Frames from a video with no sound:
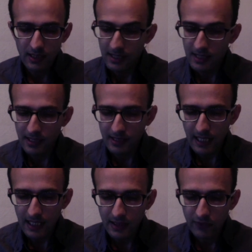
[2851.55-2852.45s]
that is a
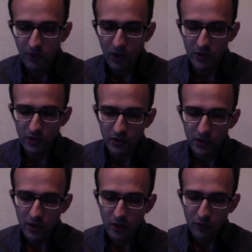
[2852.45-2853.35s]
daily fodder
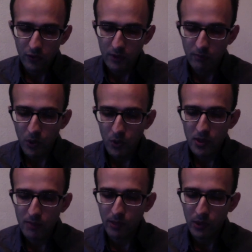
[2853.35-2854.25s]
for the
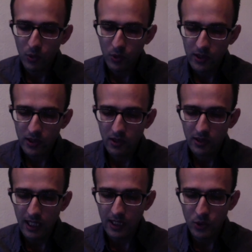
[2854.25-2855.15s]
most parochial